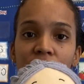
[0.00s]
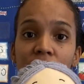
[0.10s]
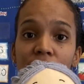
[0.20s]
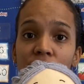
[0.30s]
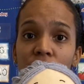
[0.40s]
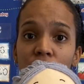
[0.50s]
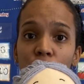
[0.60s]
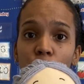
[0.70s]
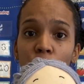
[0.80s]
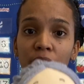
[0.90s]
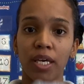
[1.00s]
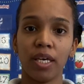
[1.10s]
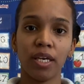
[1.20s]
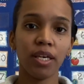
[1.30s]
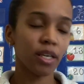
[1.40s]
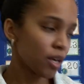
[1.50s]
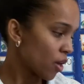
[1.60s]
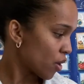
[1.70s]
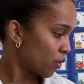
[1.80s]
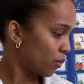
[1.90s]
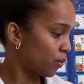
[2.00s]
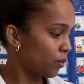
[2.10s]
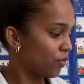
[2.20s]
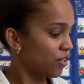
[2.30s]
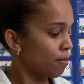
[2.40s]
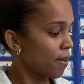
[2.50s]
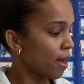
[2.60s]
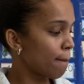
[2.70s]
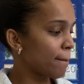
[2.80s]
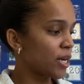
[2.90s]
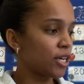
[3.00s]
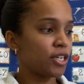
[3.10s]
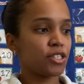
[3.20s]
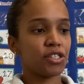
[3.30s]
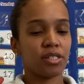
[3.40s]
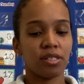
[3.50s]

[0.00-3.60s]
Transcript: of the week. Who remembers?